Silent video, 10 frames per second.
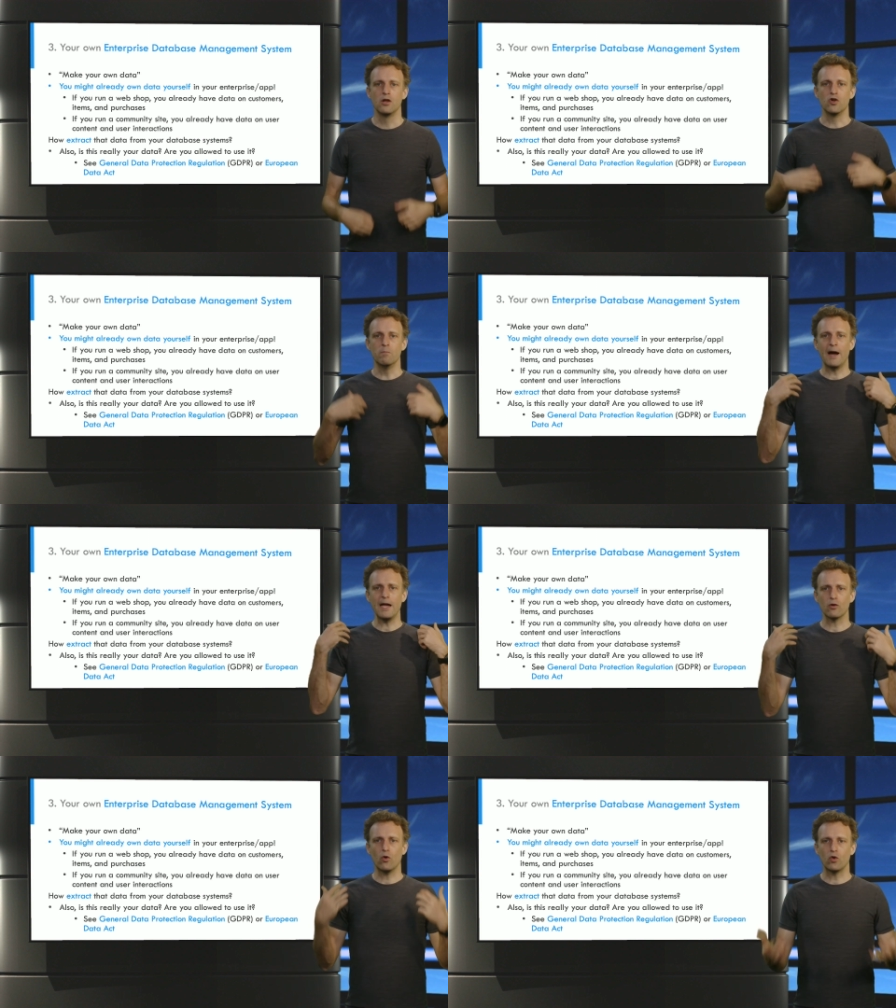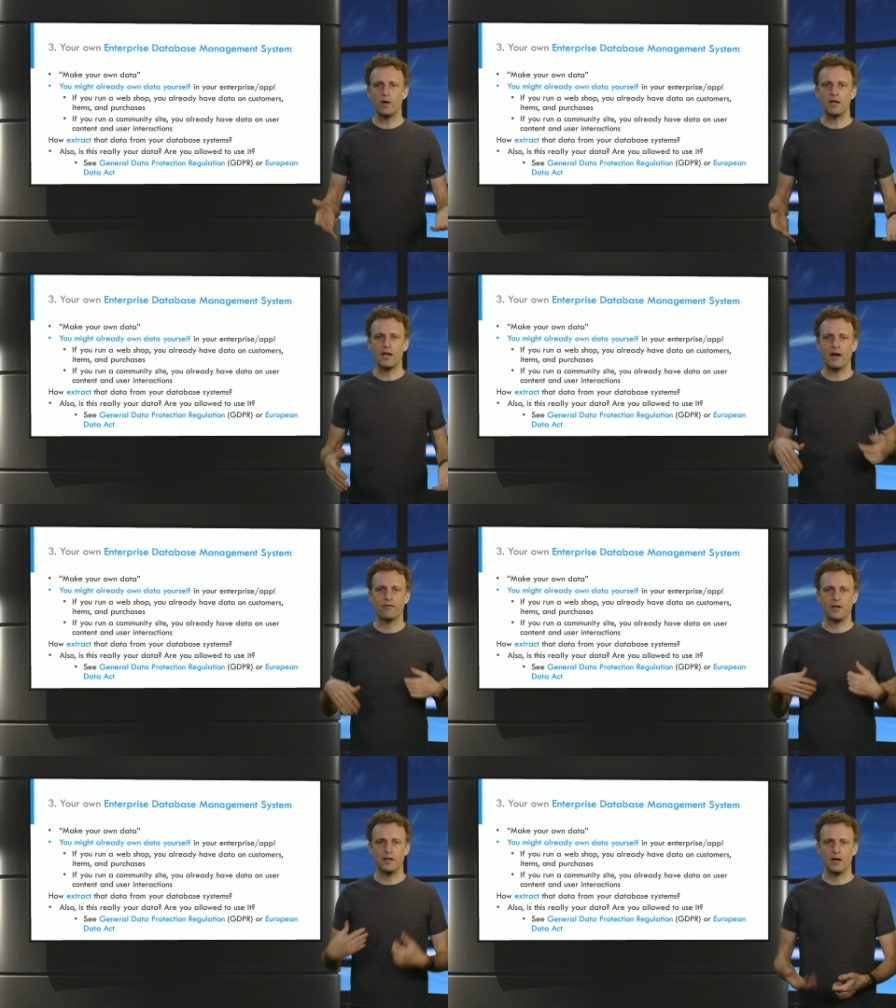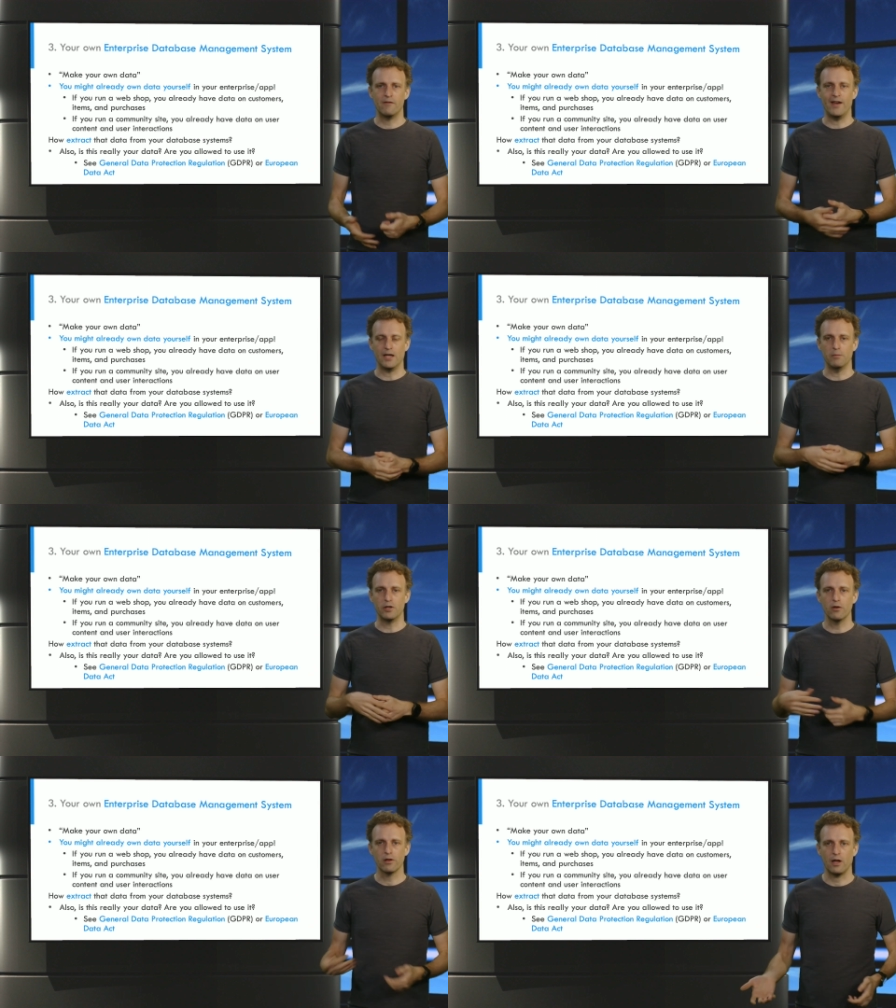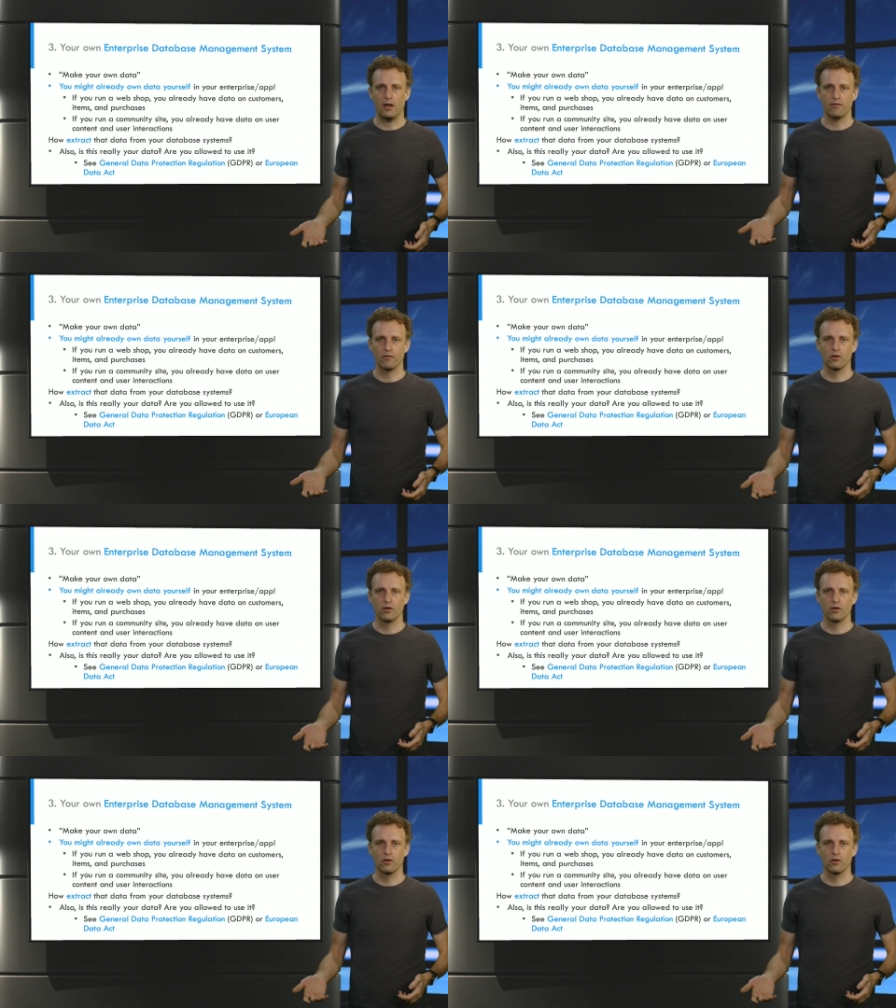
you might already have data available yourself.